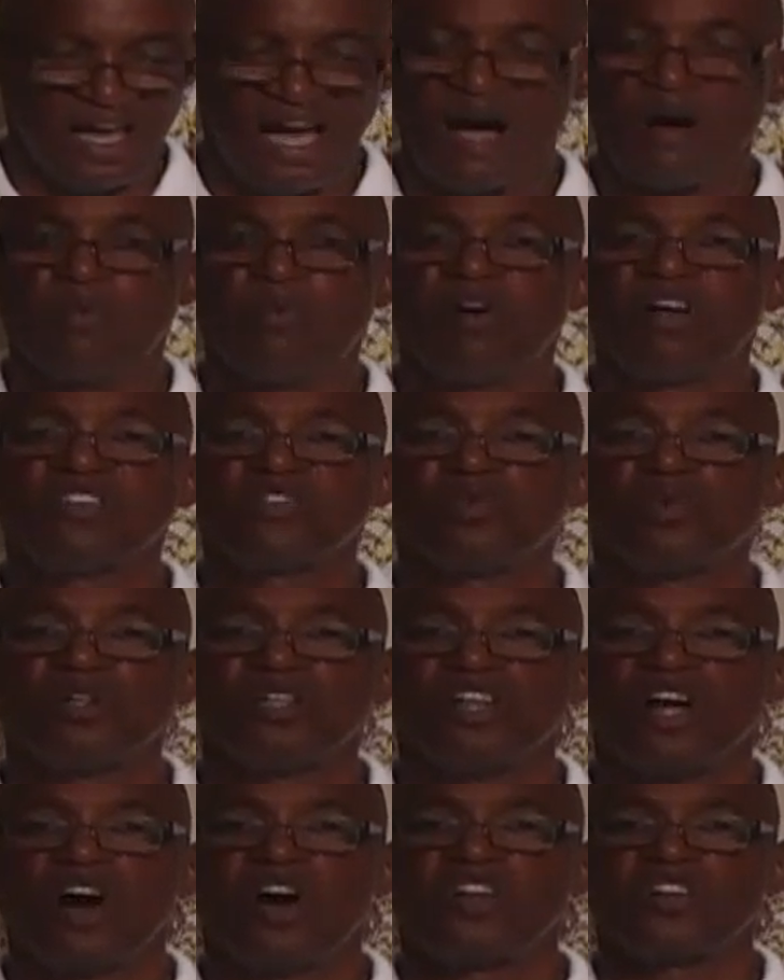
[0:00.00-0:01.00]
I once
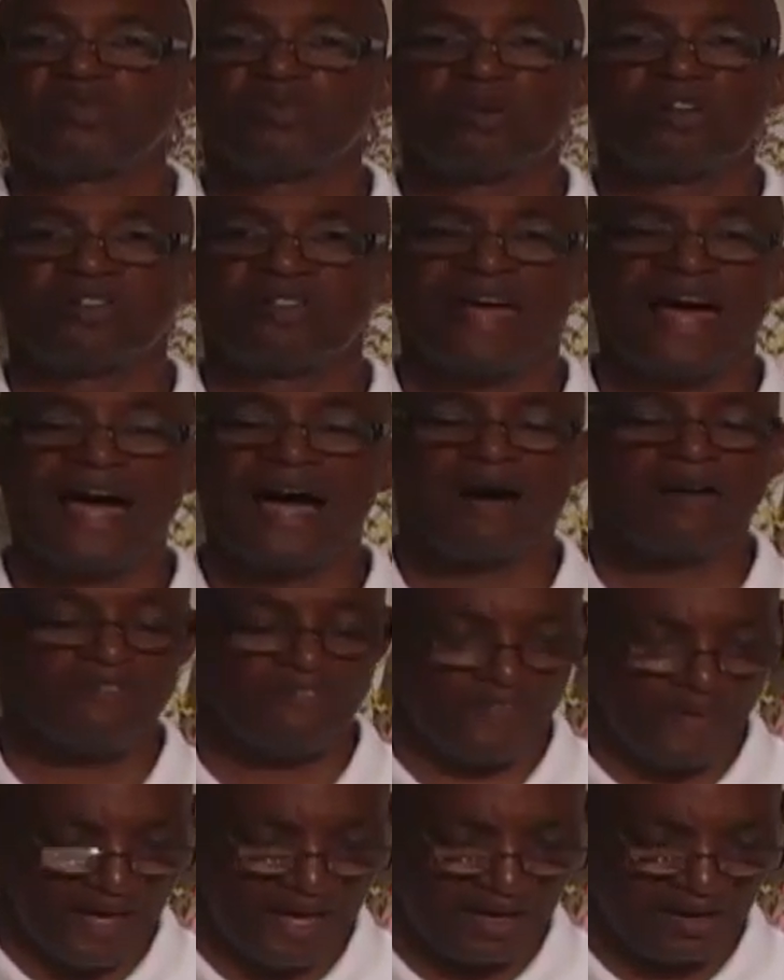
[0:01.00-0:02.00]
was lost, but now i
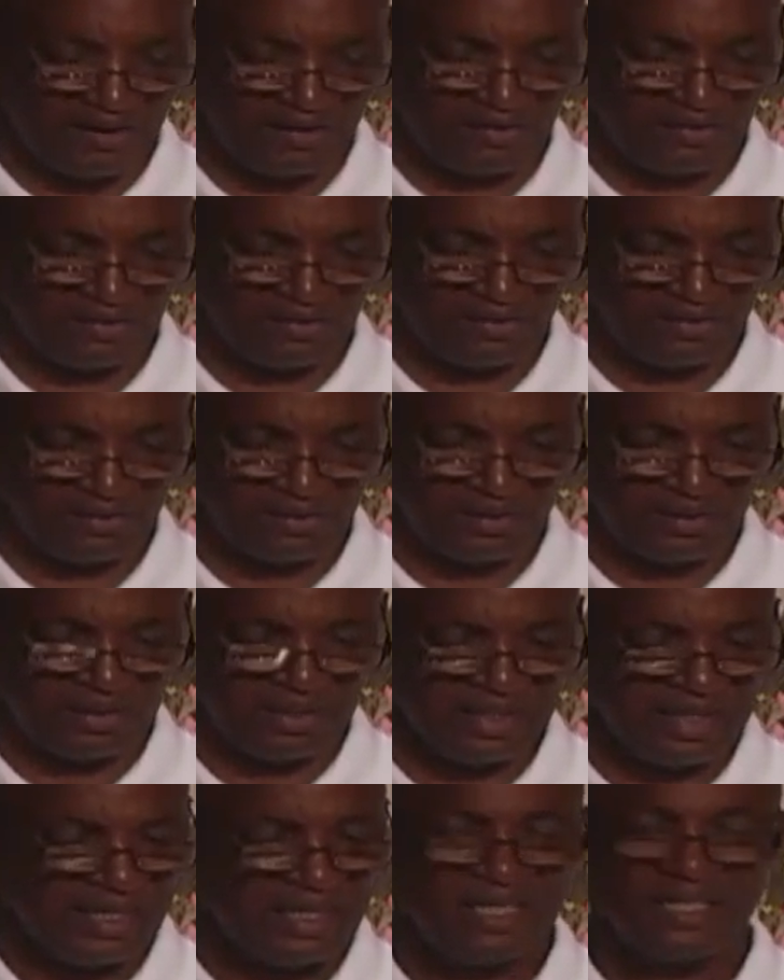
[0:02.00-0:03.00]
am found.
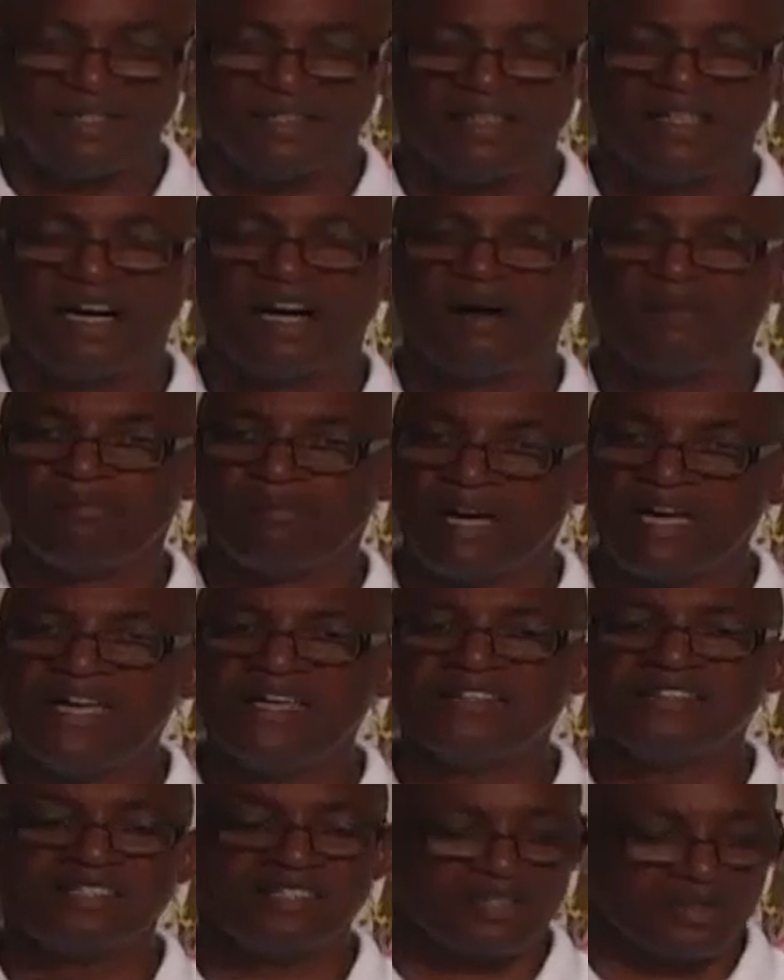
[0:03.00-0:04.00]

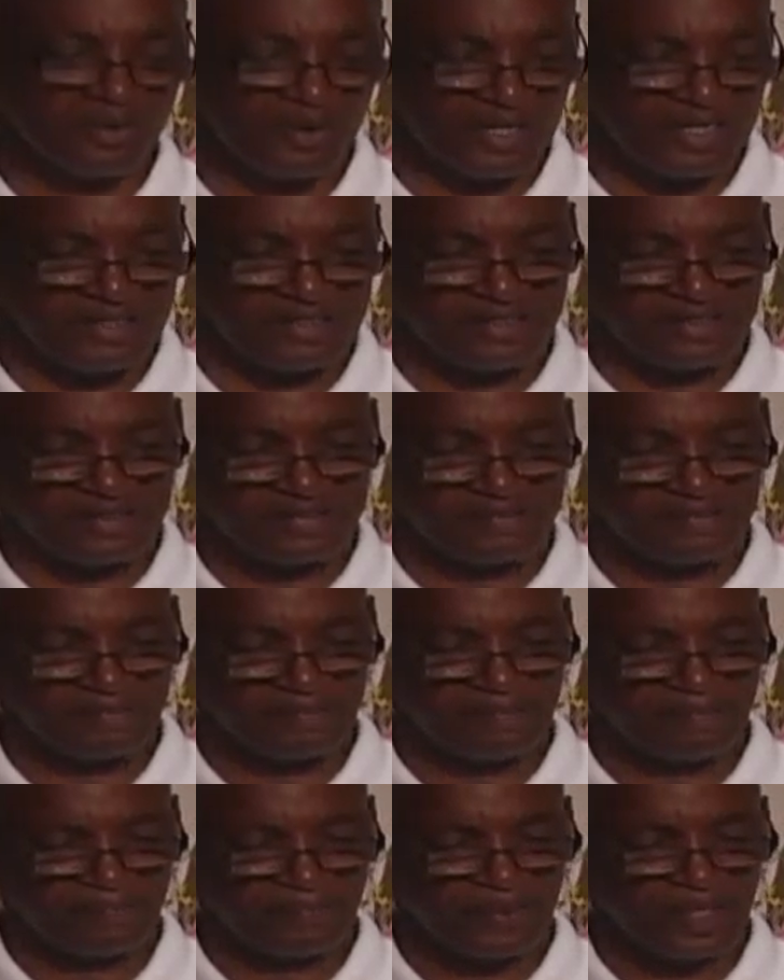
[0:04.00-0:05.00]
Amazing grace.
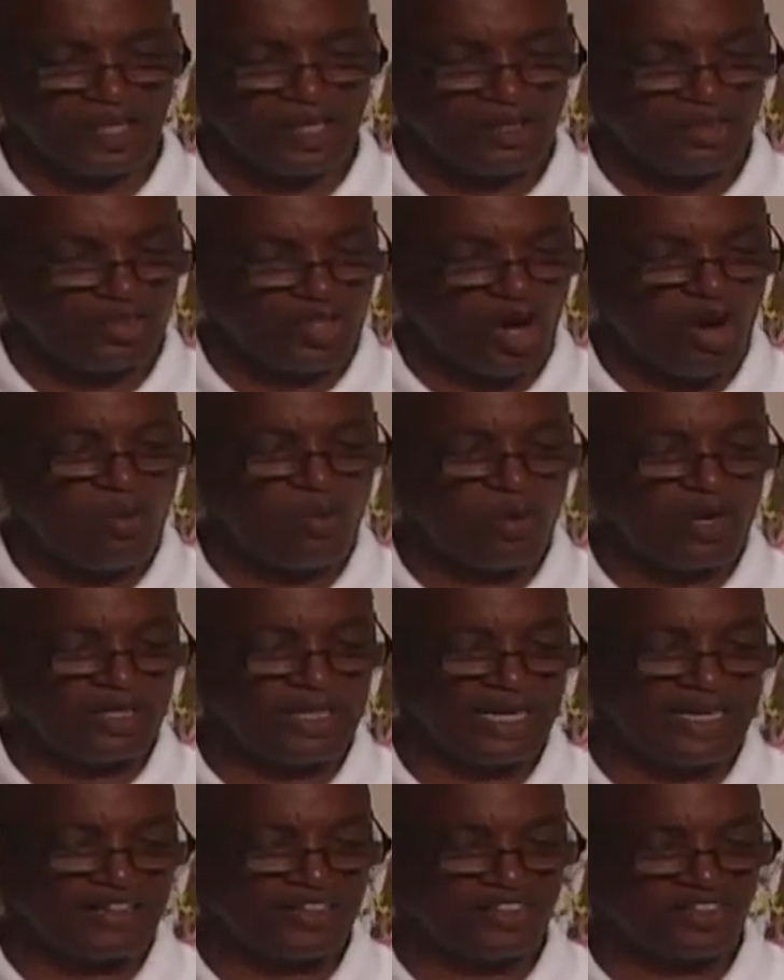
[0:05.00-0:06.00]
No
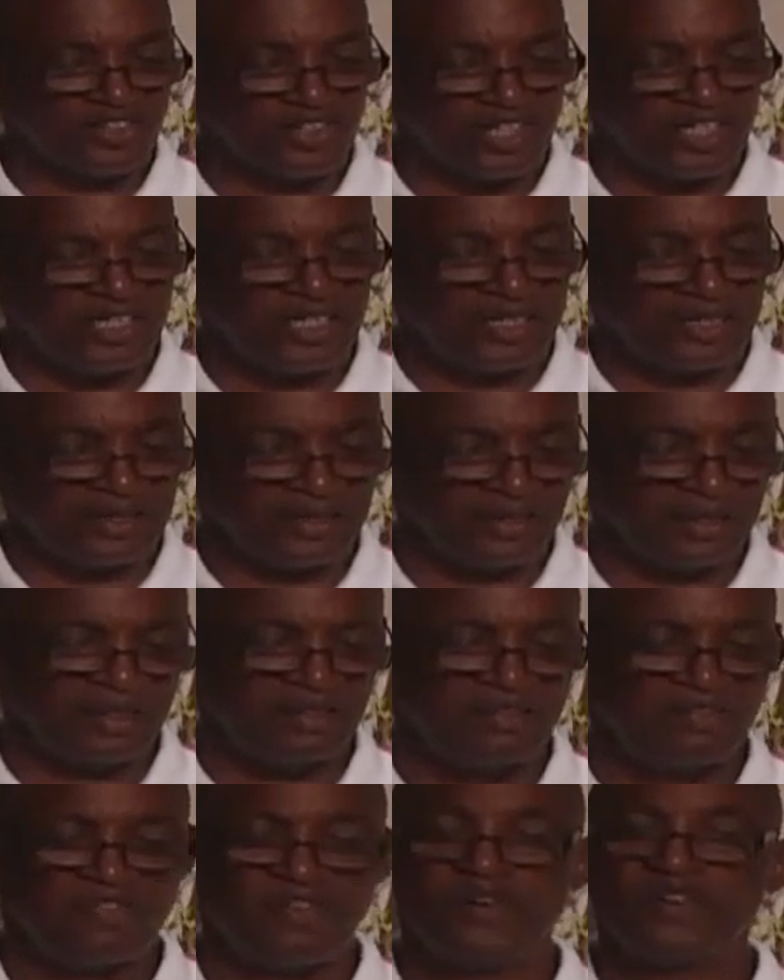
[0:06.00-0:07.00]
one has seen,
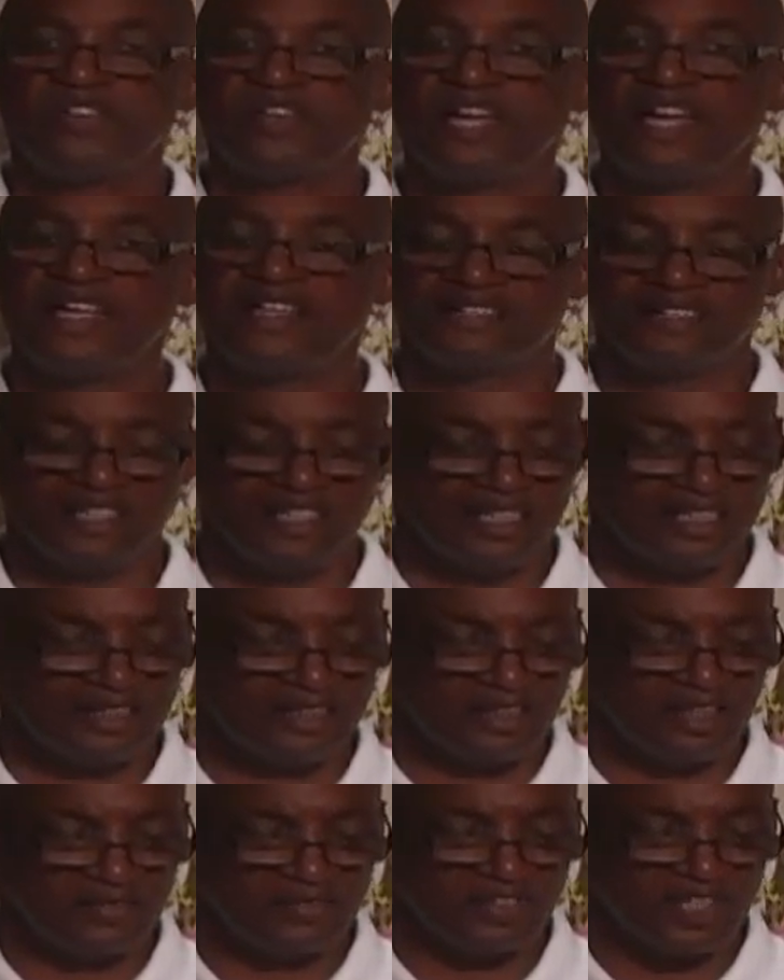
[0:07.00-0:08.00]
verse
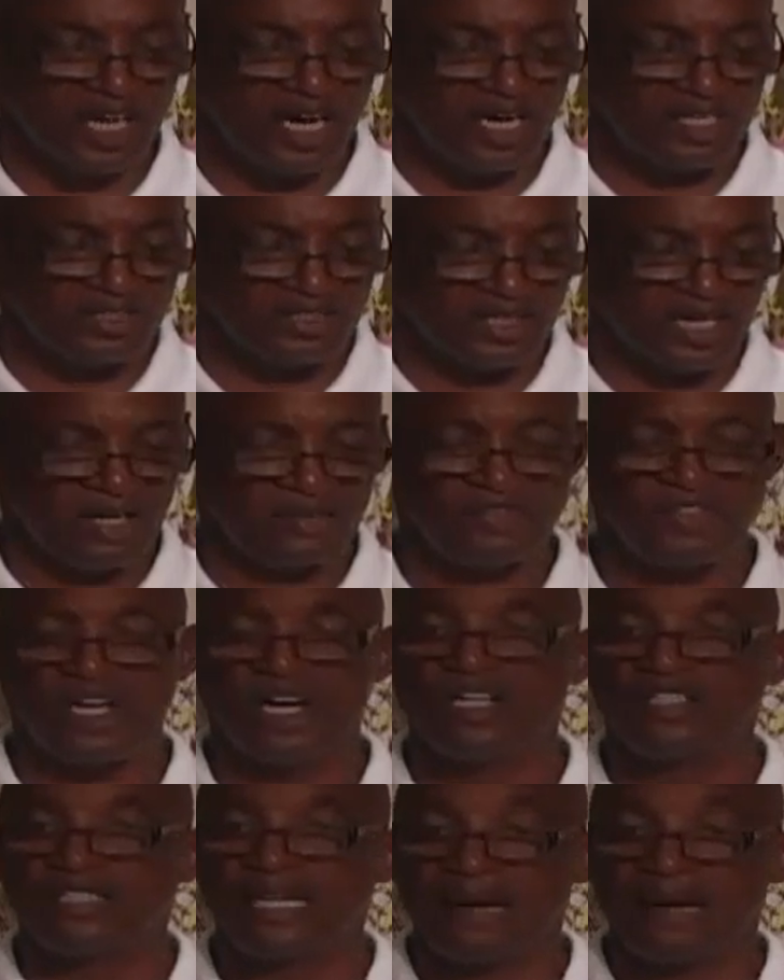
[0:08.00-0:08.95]
18 of John, of John